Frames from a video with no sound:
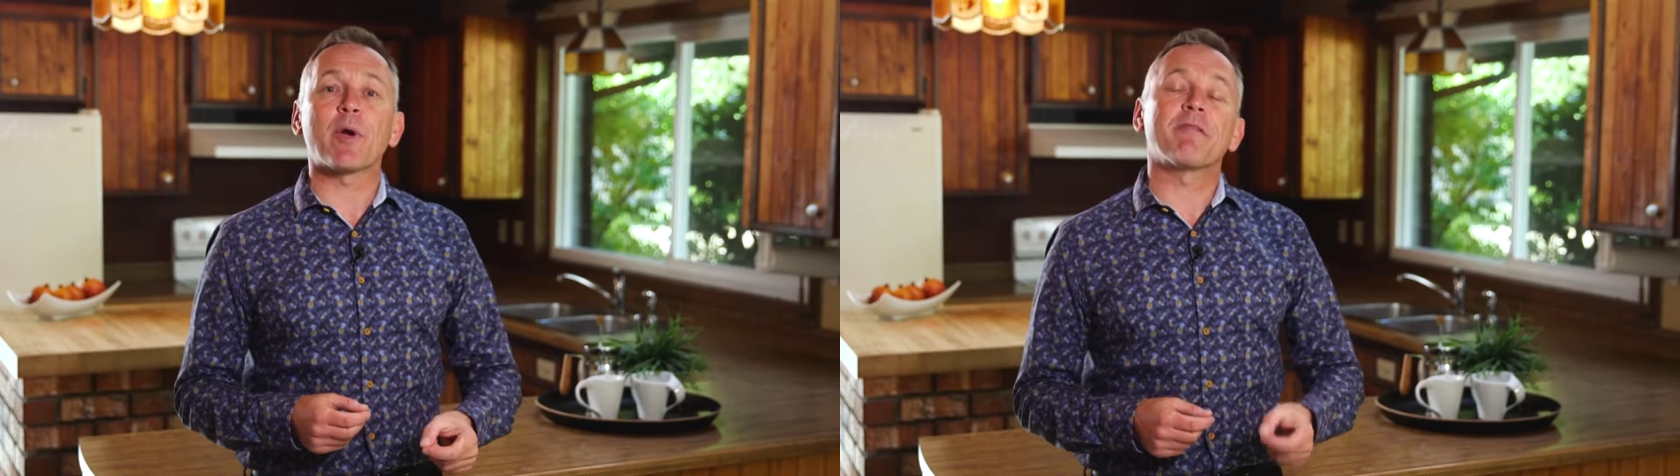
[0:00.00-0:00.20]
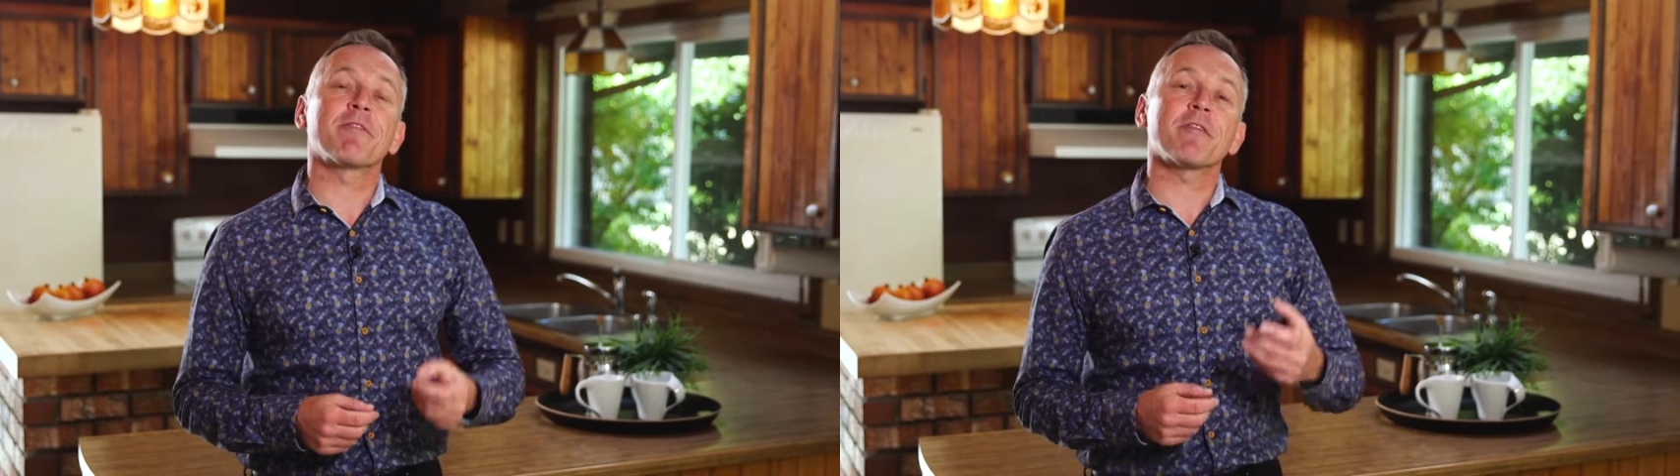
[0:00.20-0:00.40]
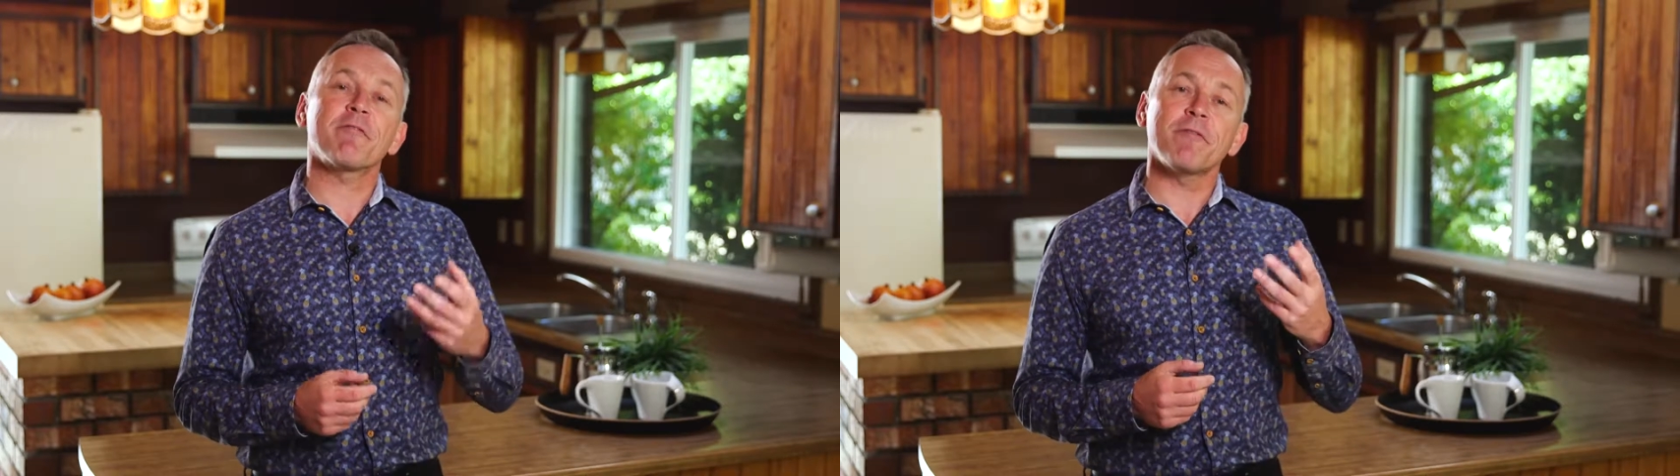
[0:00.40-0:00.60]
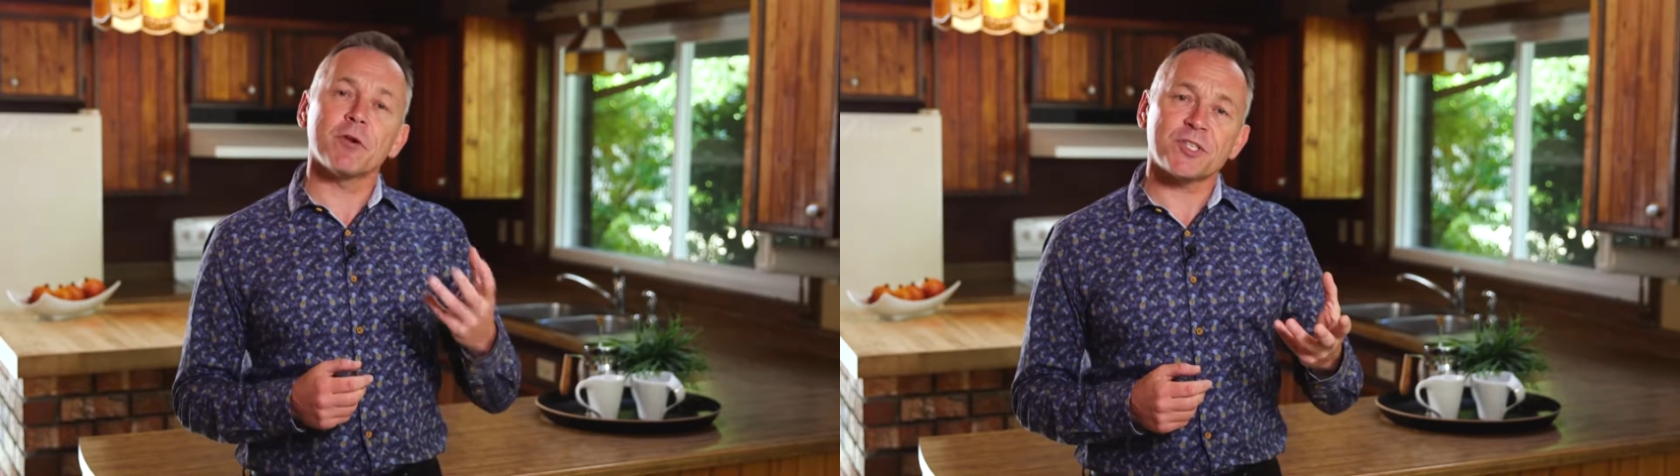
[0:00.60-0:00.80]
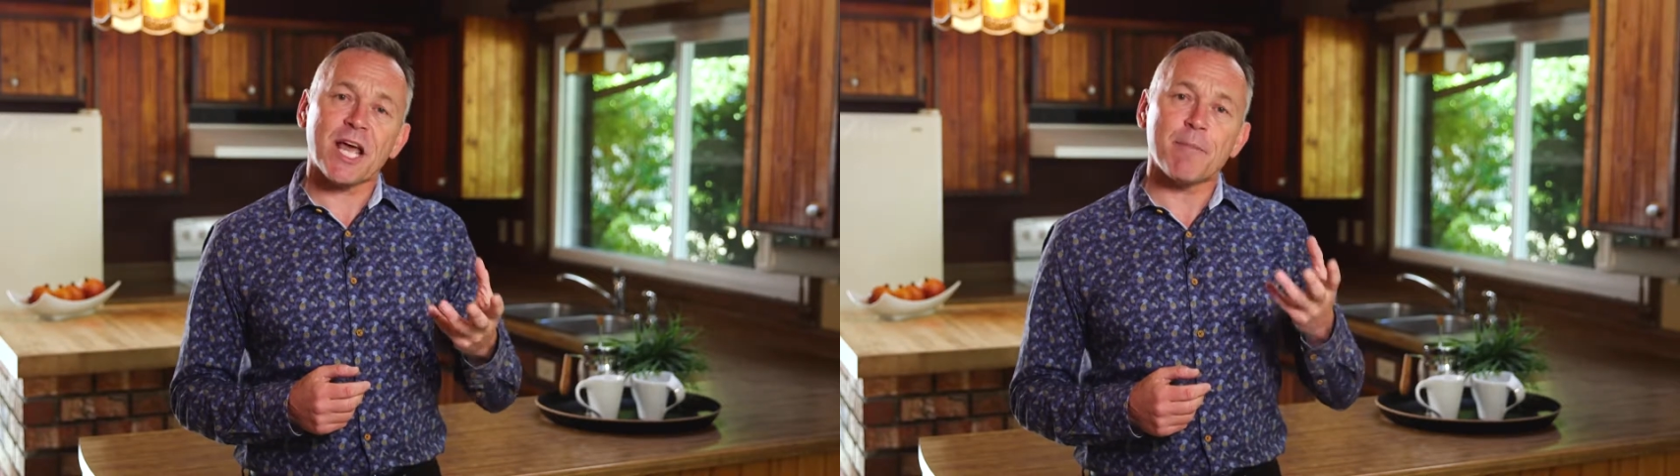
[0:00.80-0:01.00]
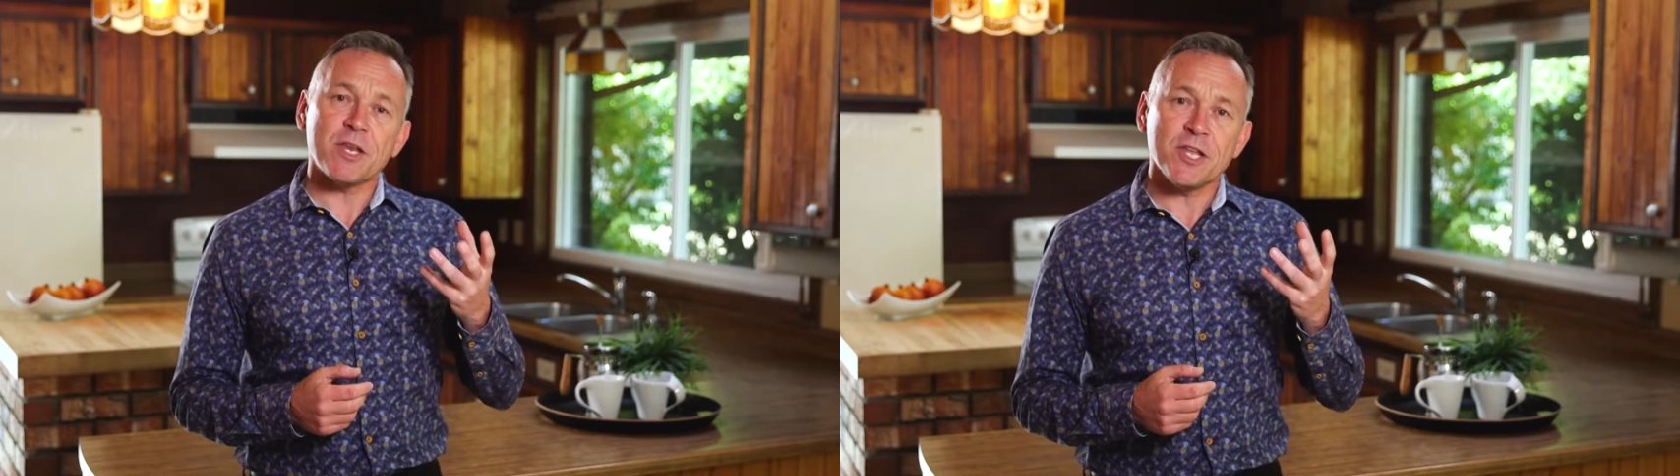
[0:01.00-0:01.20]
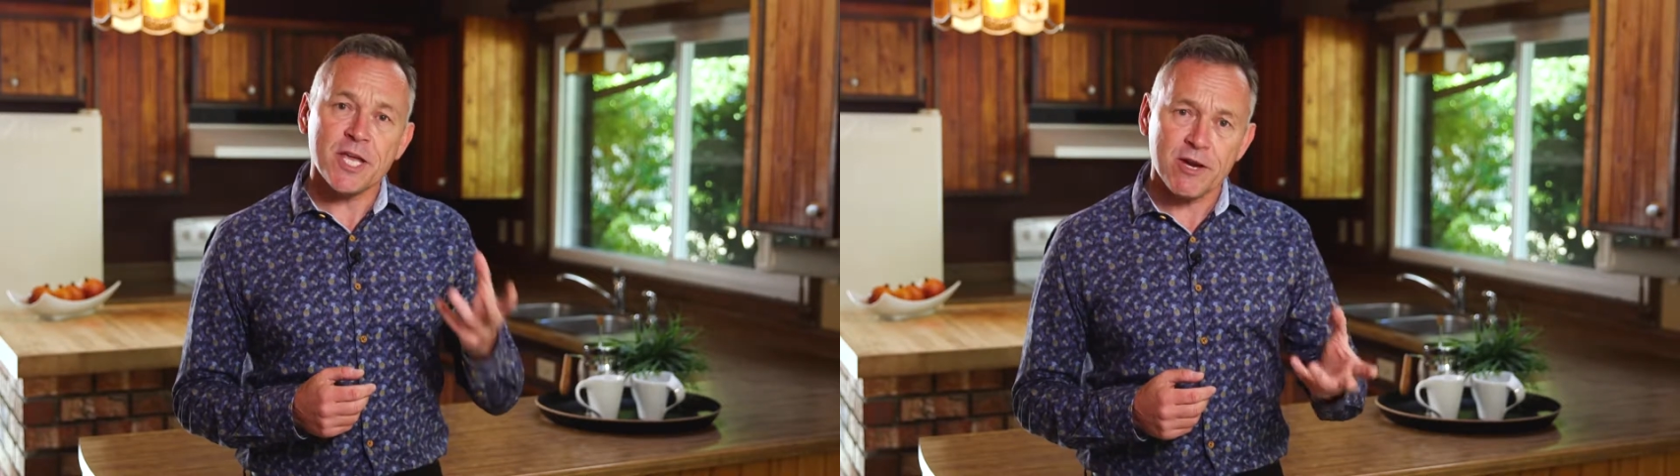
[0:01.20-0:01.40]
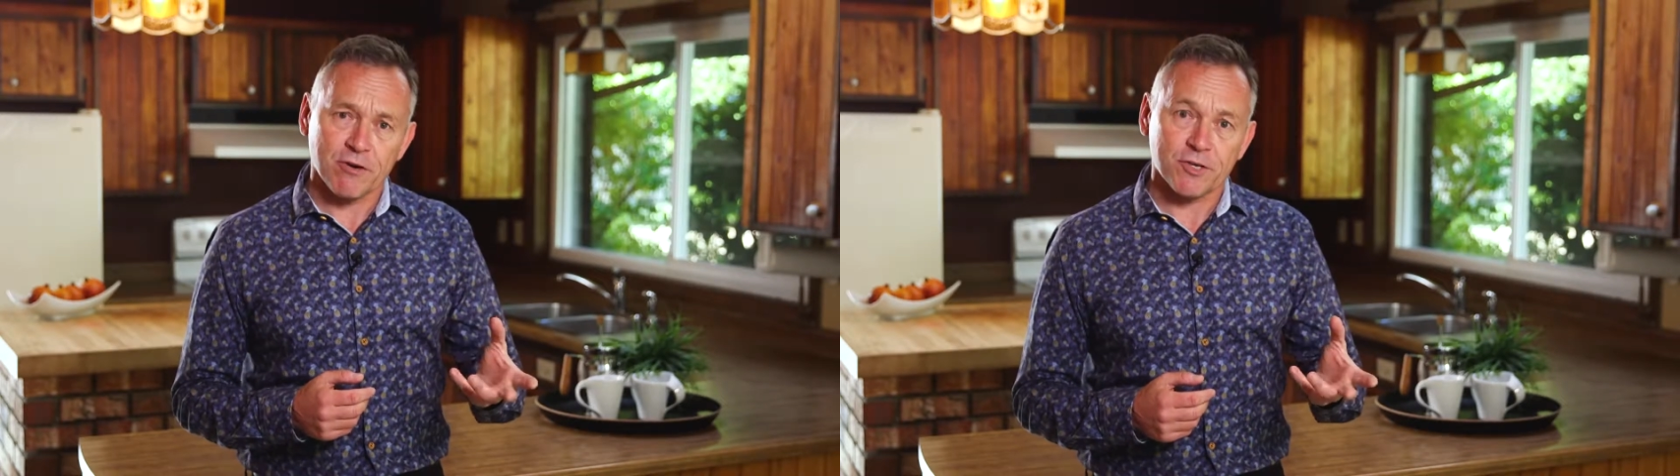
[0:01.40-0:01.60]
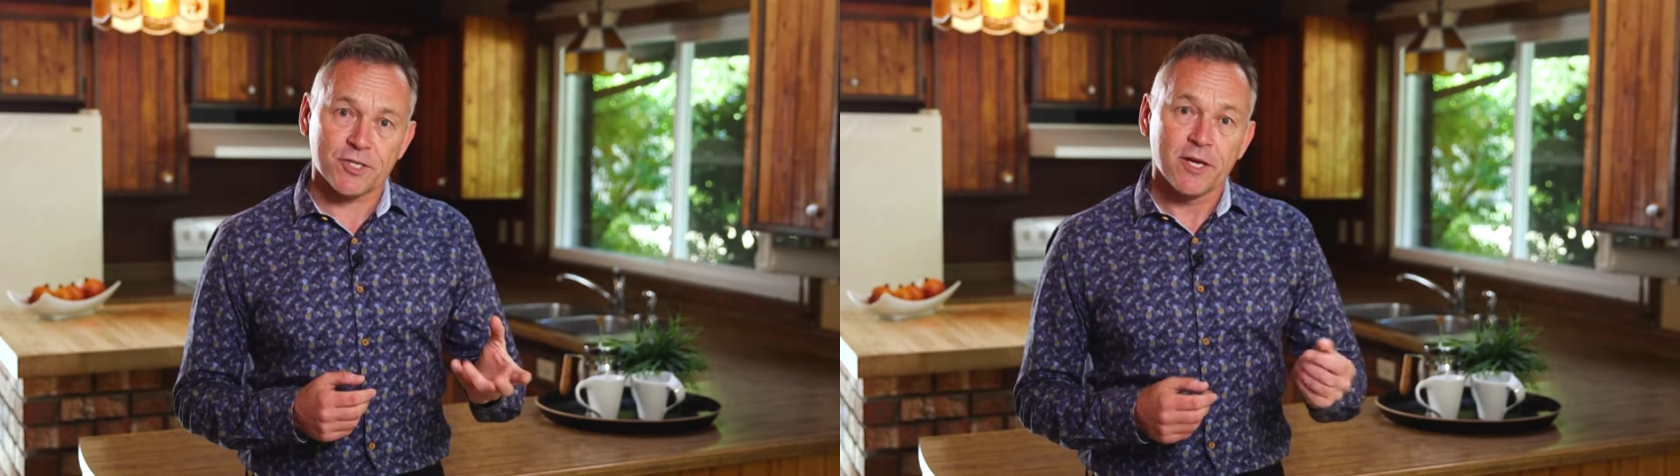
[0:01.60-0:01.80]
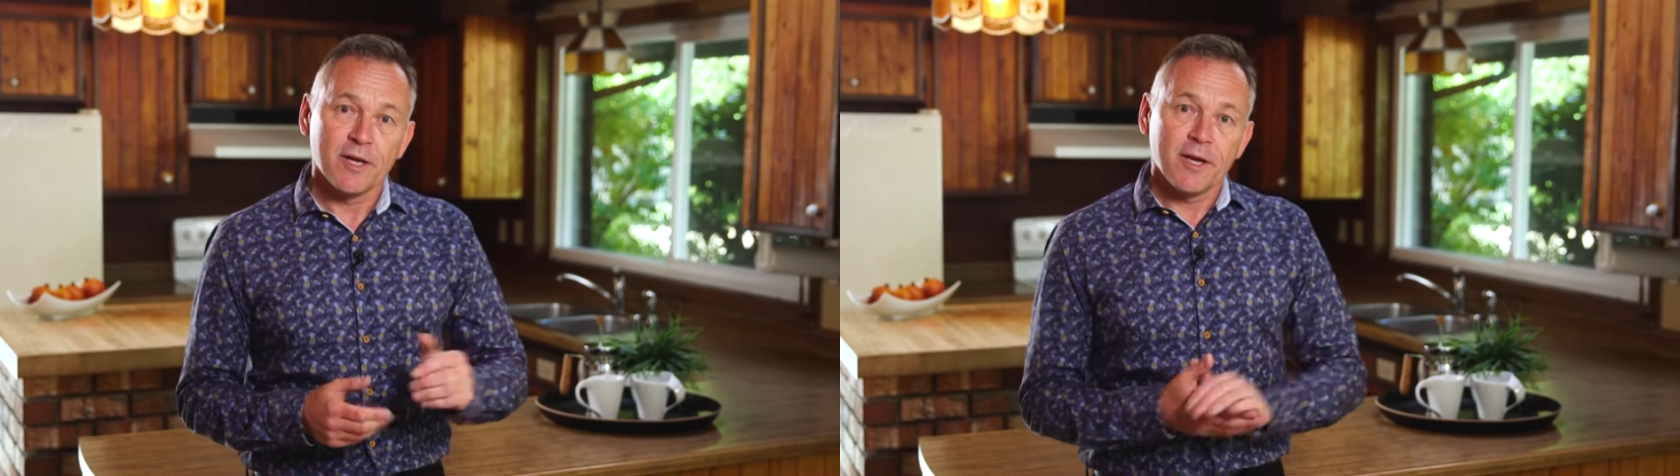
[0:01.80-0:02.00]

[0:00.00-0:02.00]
rate for the first time in years.